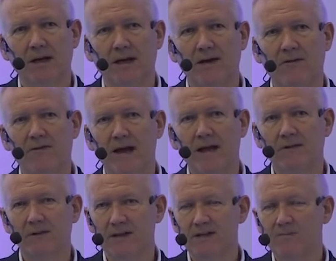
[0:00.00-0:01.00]
And
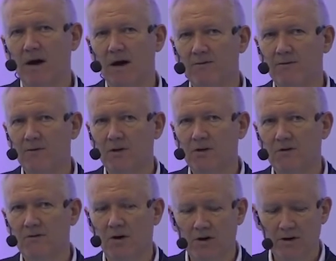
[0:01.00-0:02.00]
effectively, the smartphone that
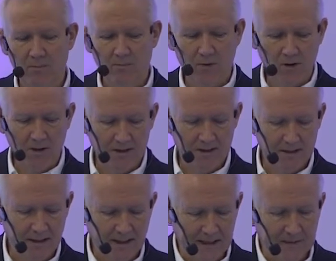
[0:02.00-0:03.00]
you've got in your pocket
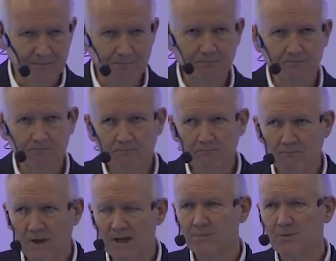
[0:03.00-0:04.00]
today
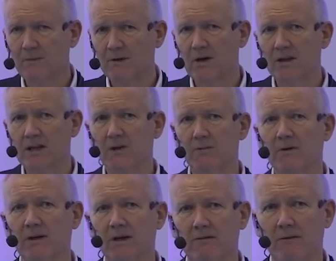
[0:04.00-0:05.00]
has probably got the
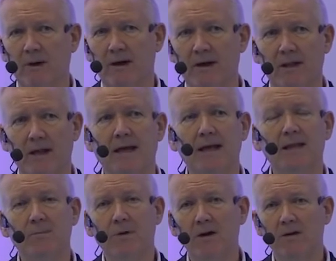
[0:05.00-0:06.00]
equivalent of about
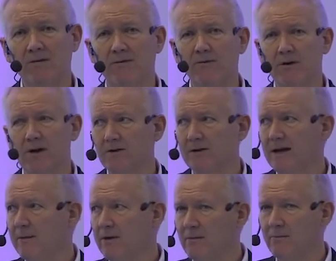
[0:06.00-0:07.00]
the power of 400
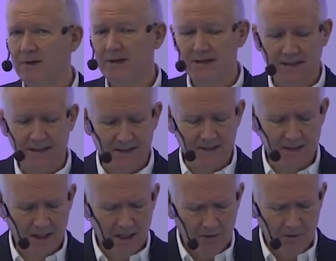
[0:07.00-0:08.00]
IBM PCs
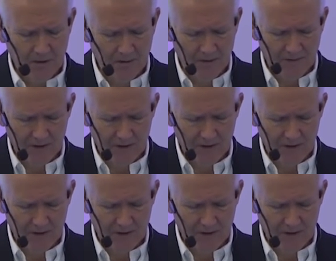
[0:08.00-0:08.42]
when it was